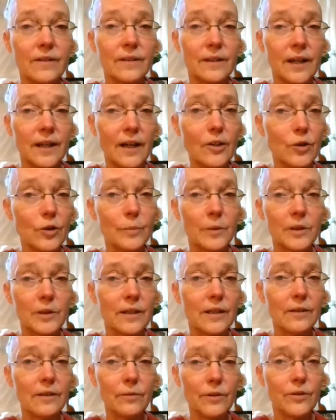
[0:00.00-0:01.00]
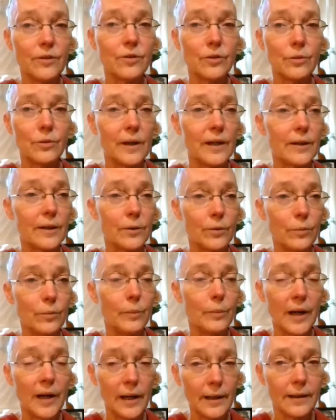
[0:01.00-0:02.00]
attachment, even to my
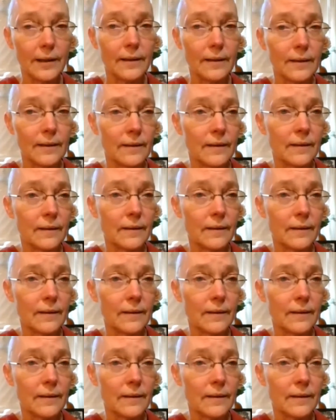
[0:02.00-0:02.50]
own body.